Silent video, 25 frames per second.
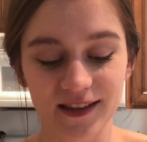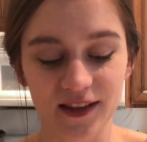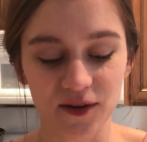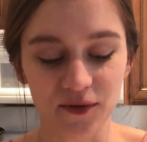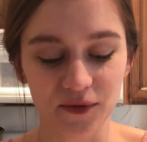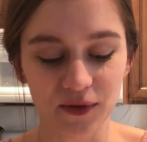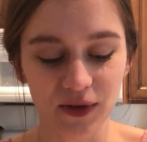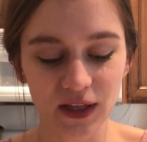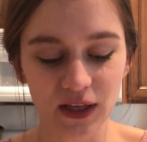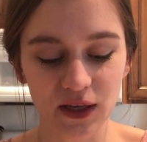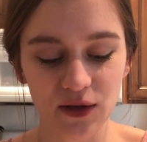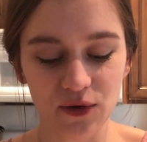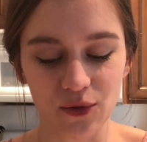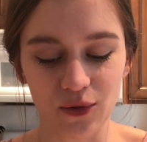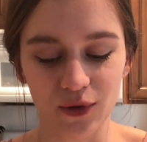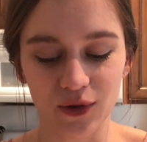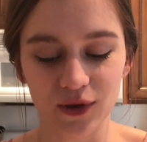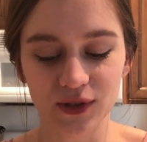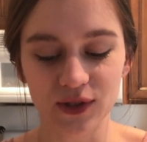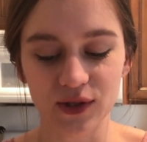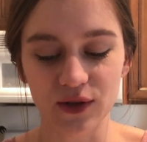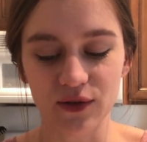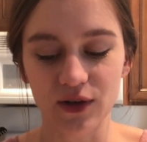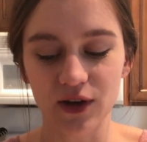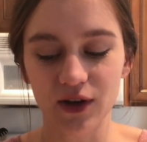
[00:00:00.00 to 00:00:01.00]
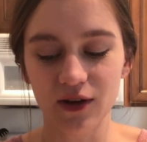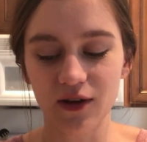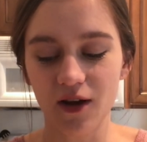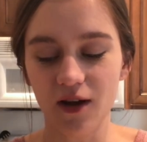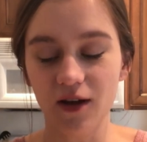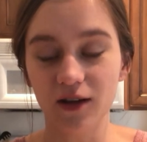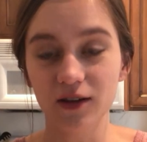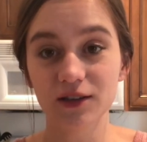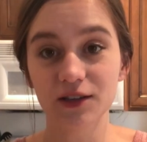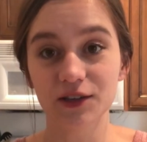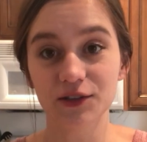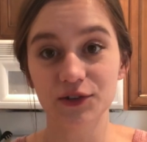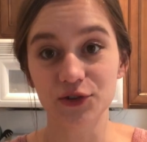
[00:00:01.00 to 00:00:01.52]
They're really cool. So they're
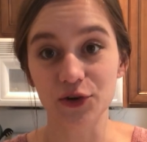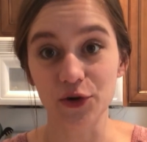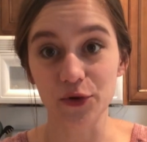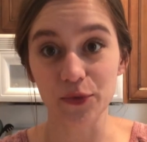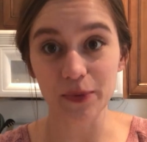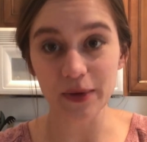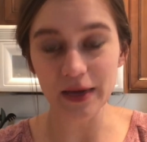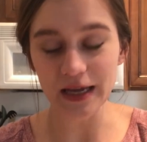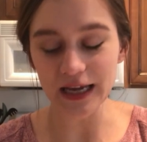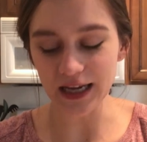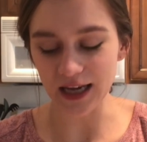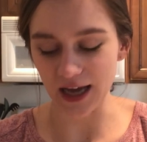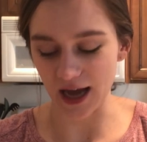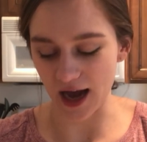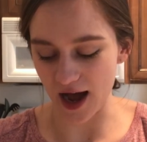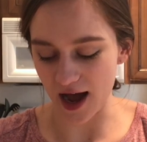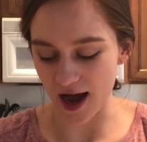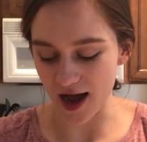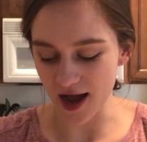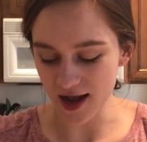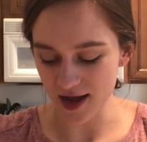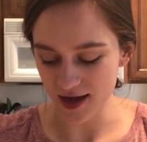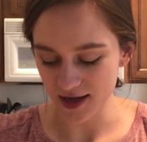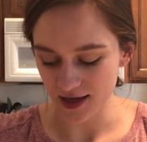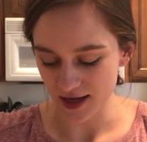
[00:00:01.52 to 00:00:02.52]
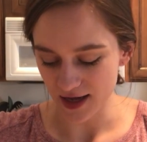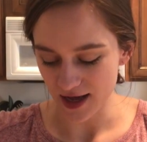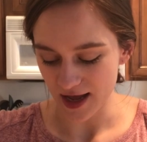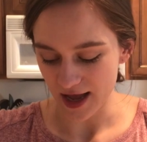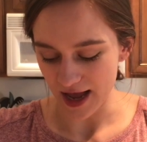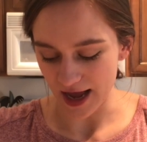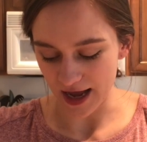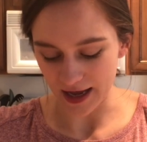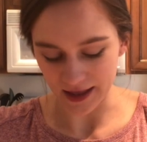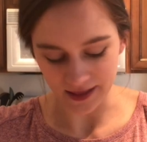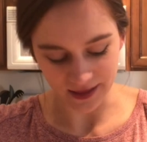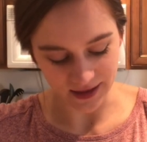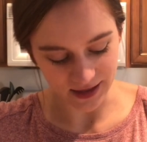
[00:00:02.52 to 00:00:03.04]
called Tropica,
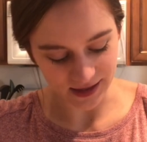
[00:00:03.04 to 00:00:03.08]
and